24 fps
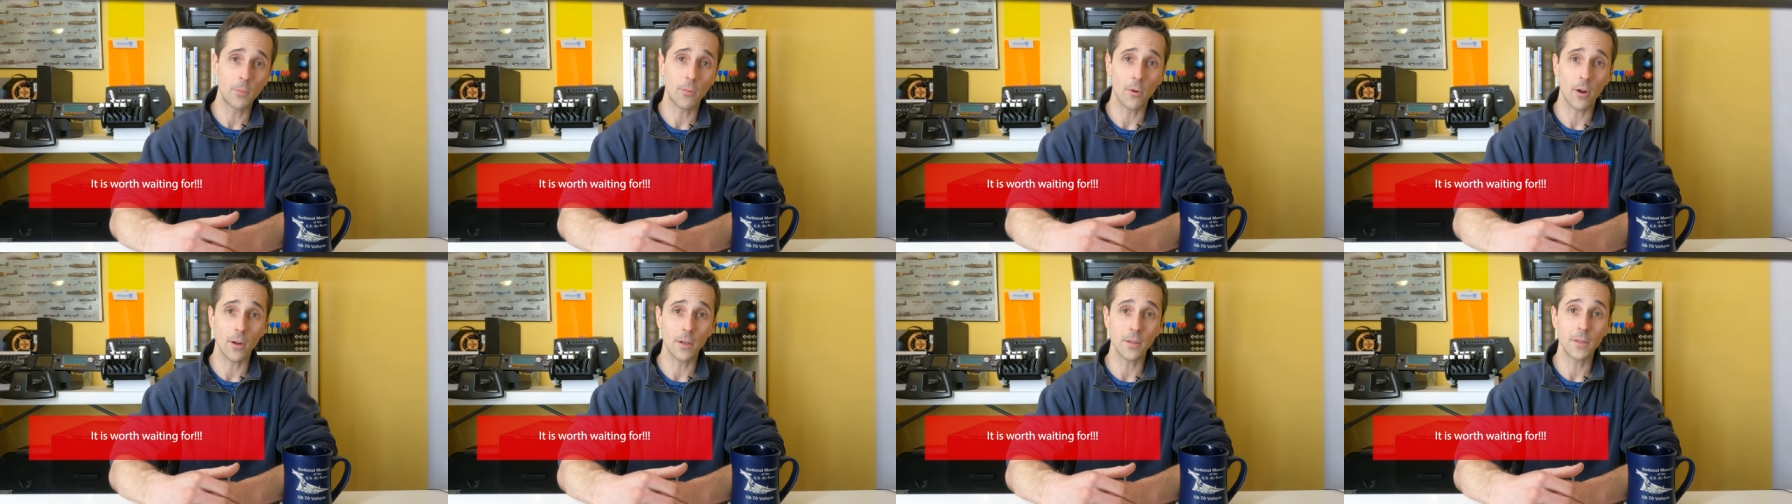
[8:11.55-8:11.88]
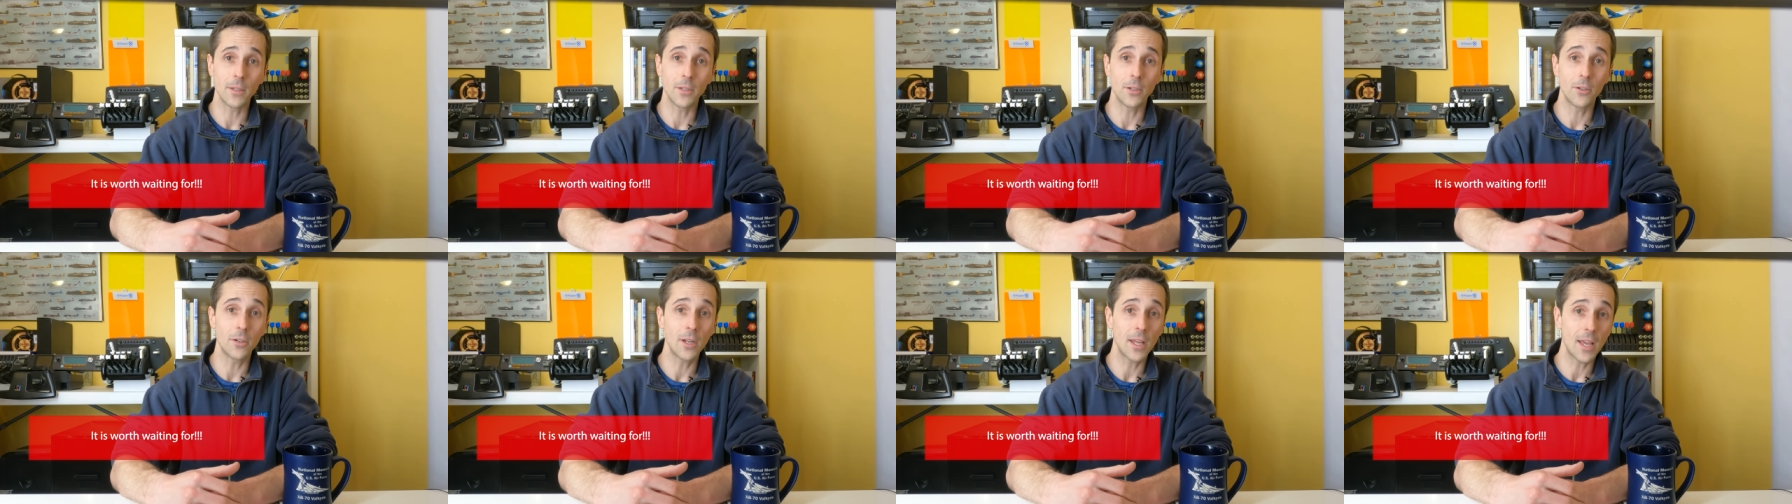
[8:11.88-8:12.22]
product
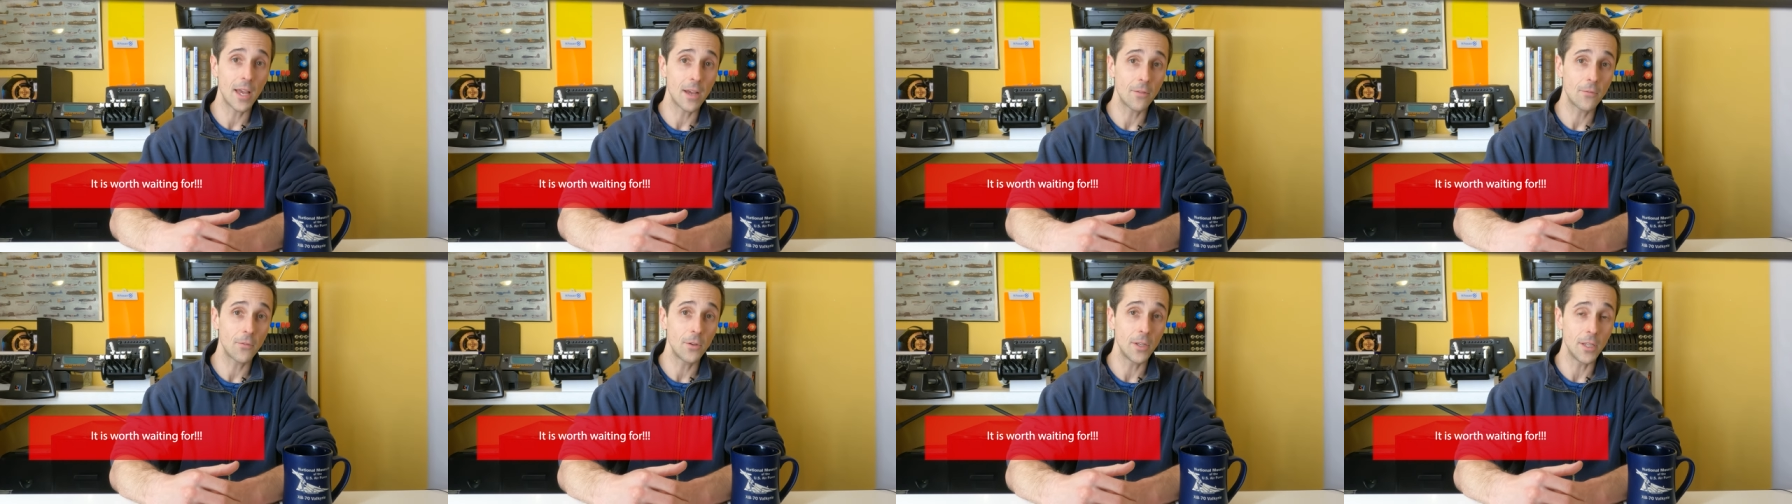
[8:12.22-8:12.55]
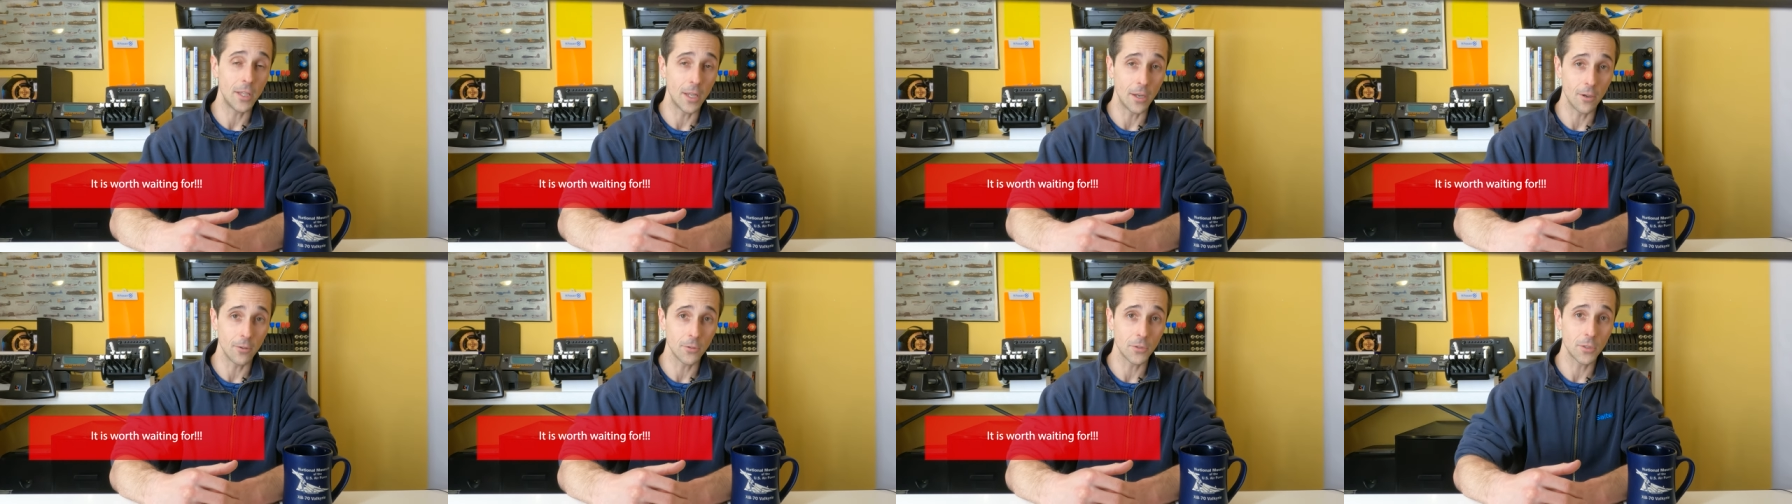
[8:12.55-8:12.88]
that you're going to have for
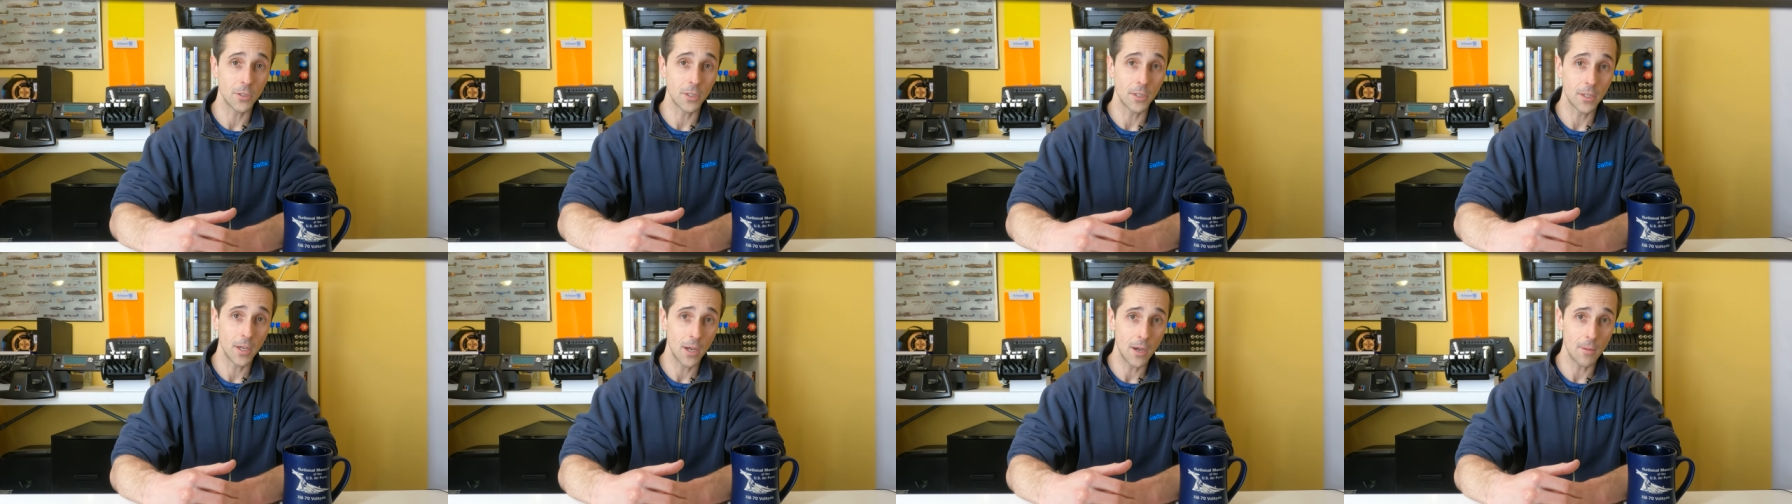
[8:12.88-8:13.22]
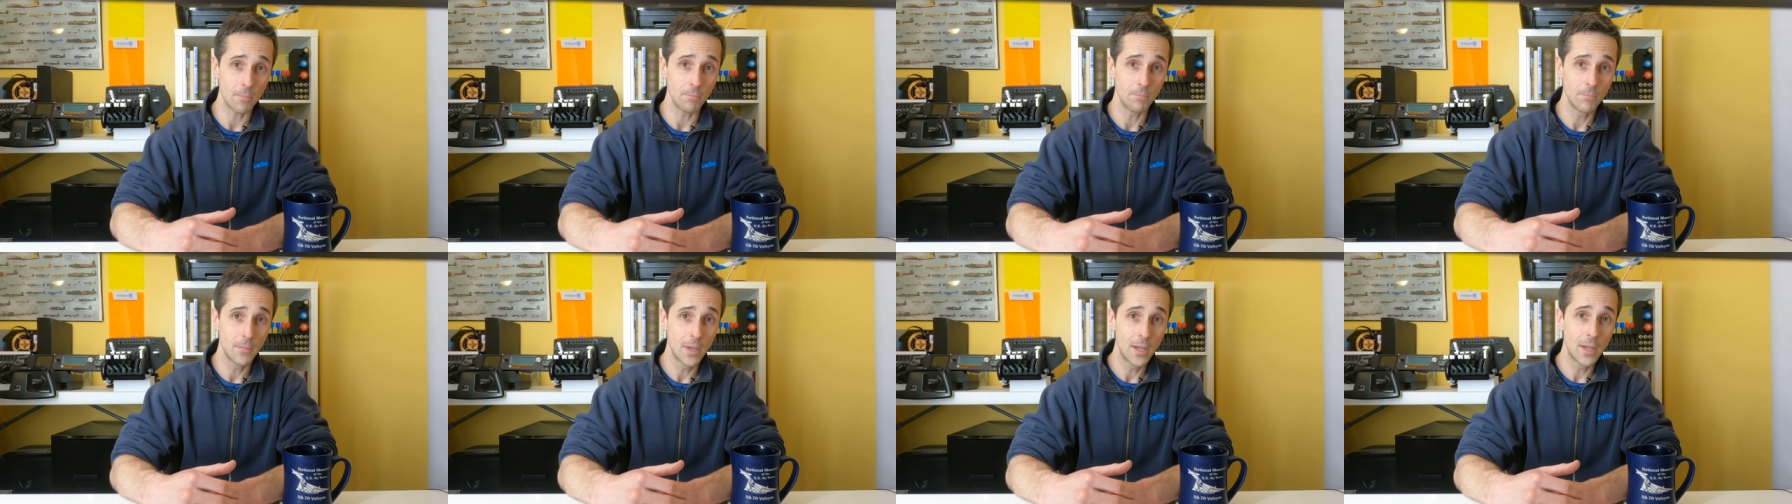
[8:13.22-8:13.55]
years to
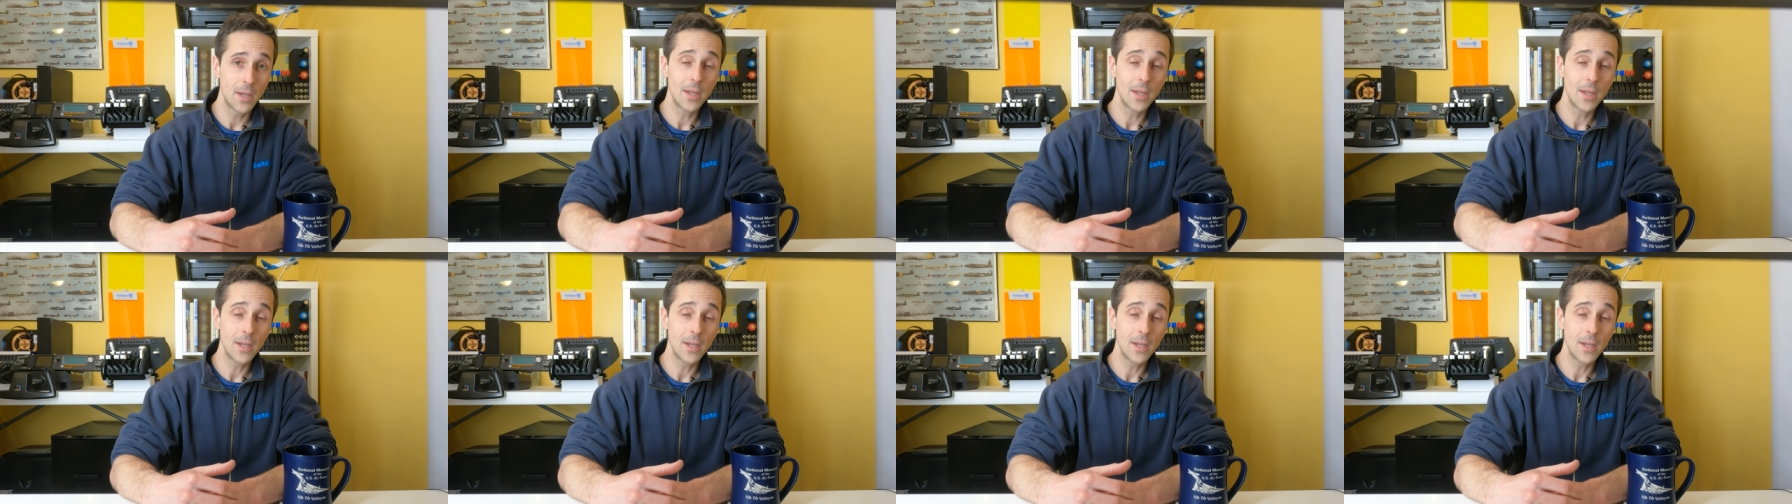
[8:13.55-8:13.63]
come,